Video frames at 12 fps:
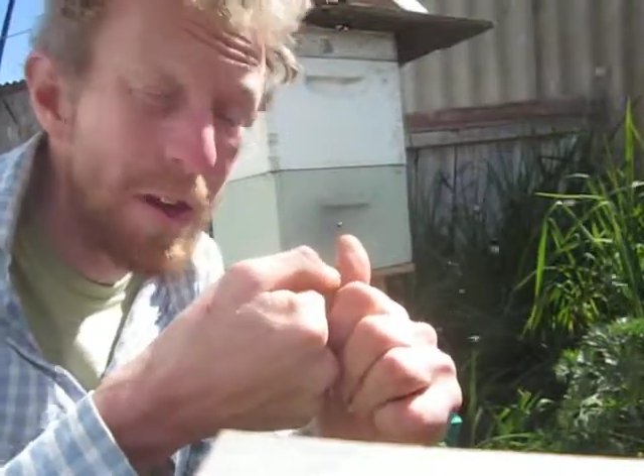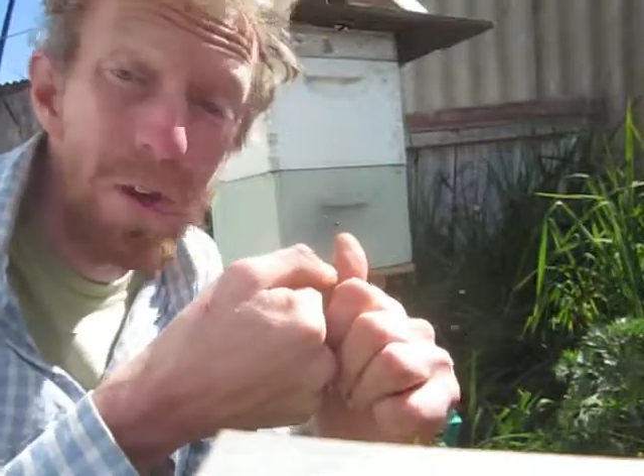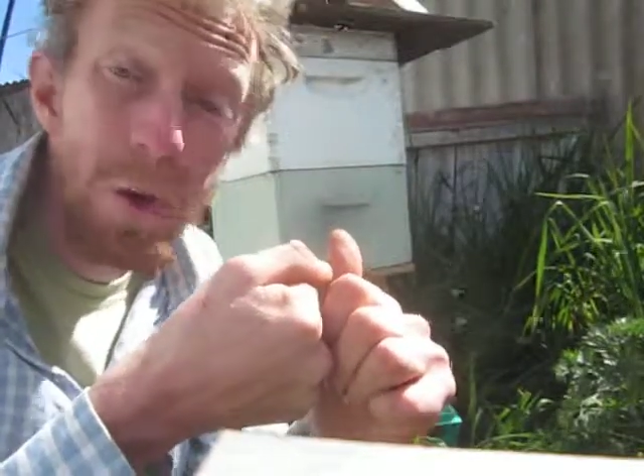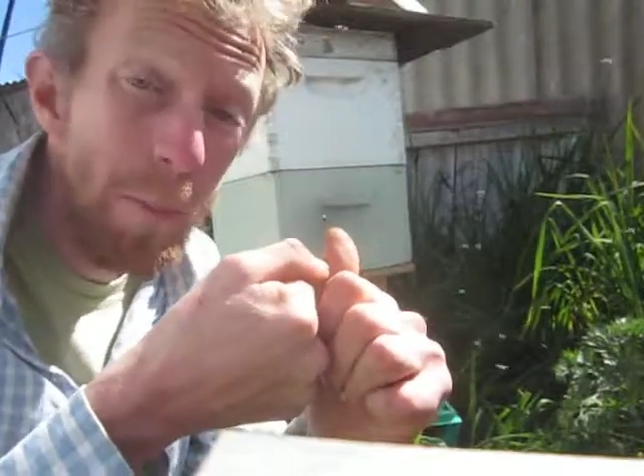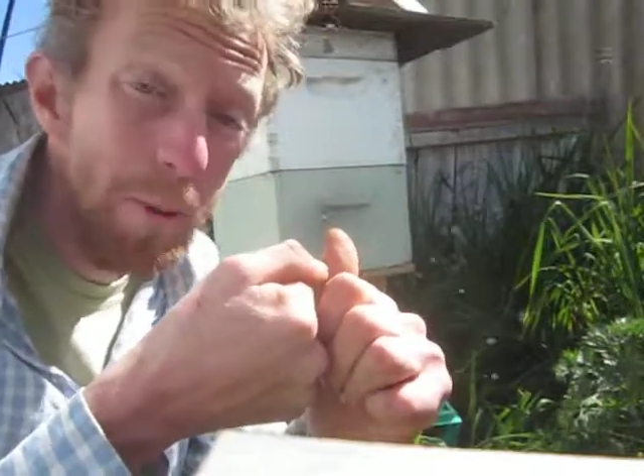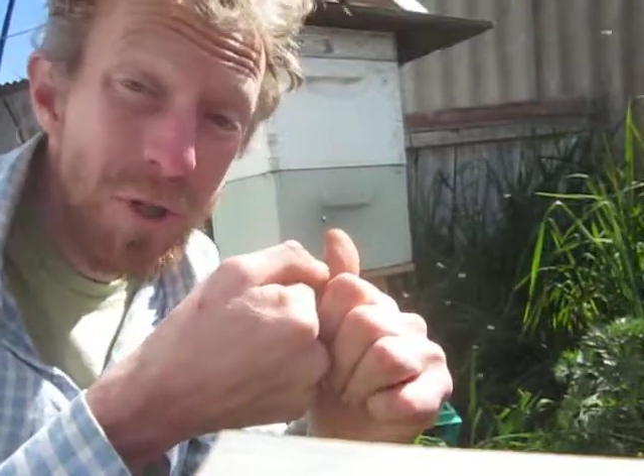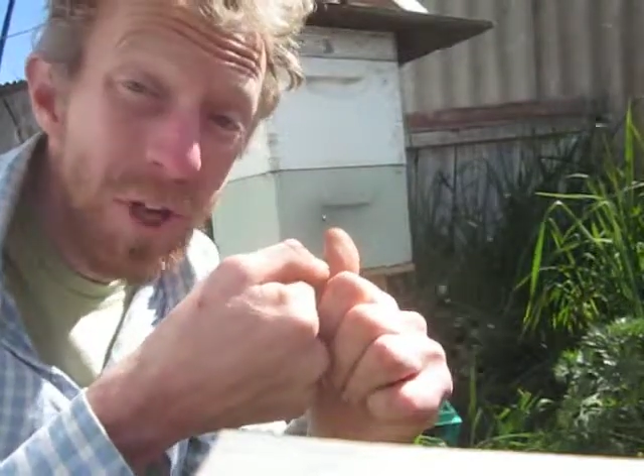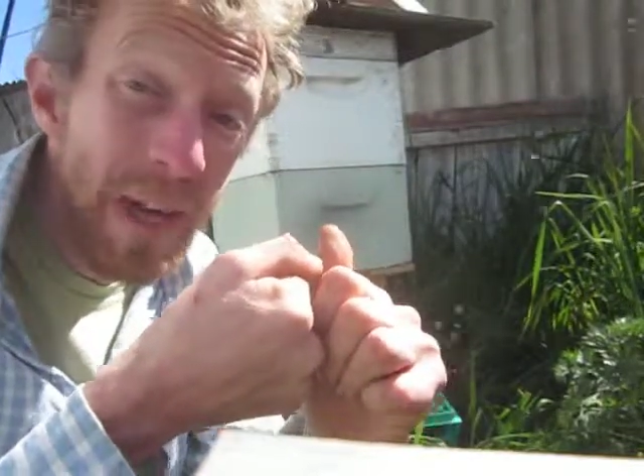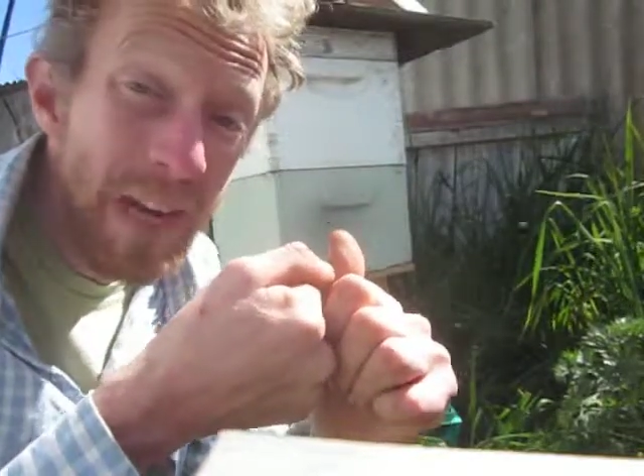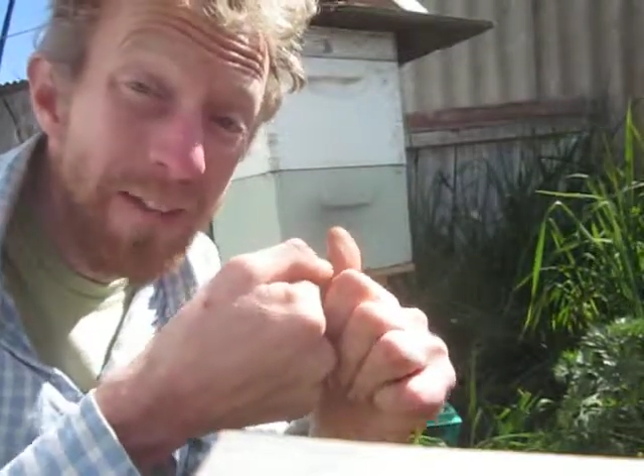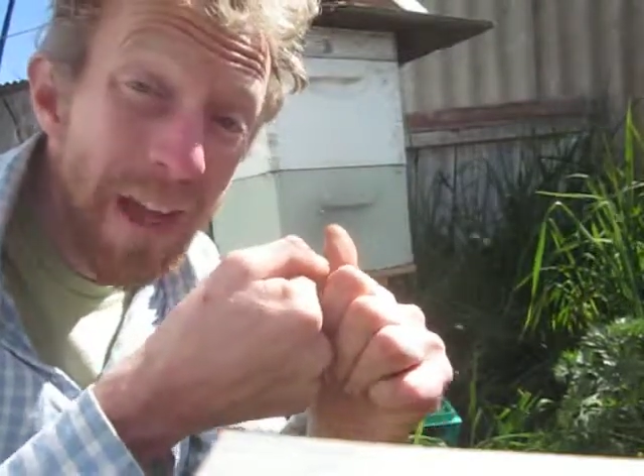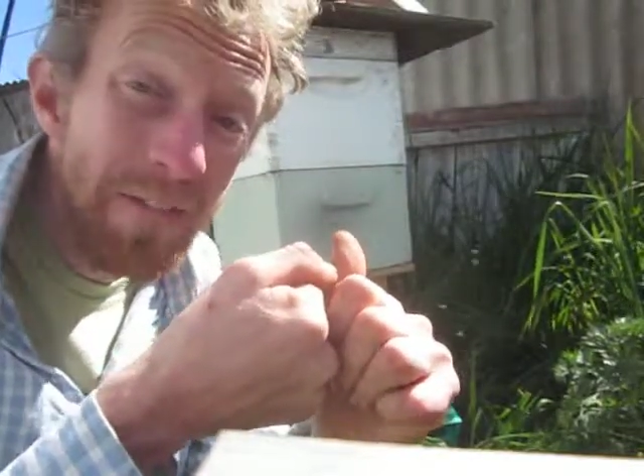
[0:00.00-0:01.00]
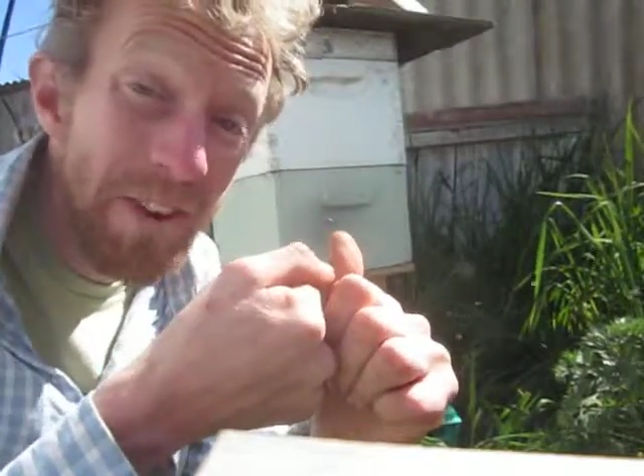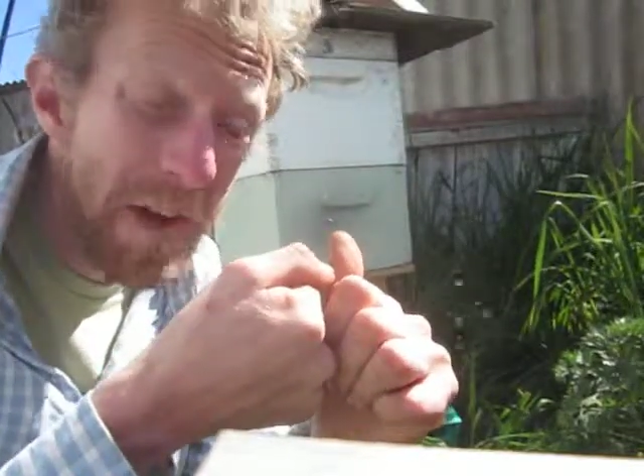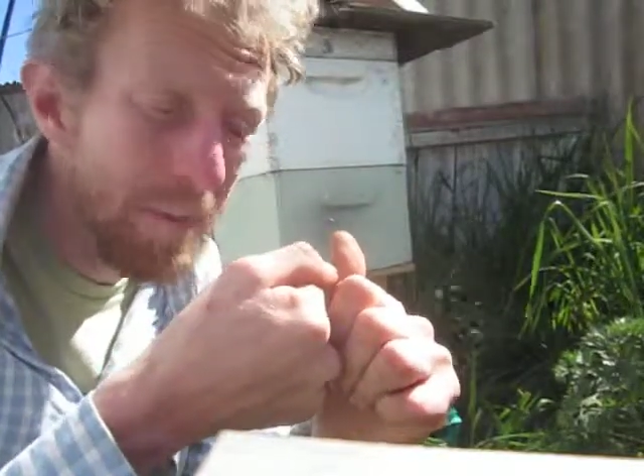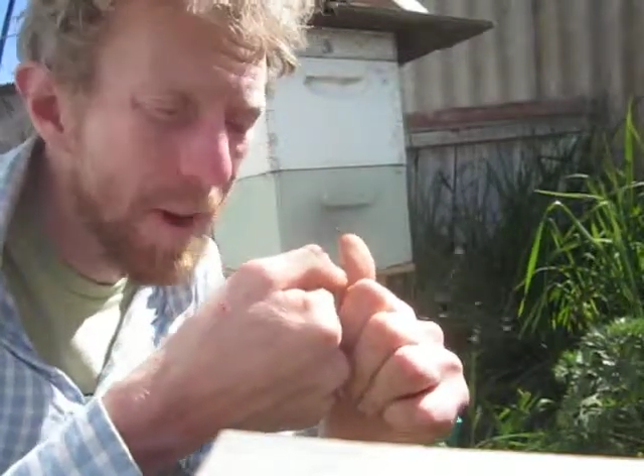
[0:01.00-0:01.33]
not pushing any of that venom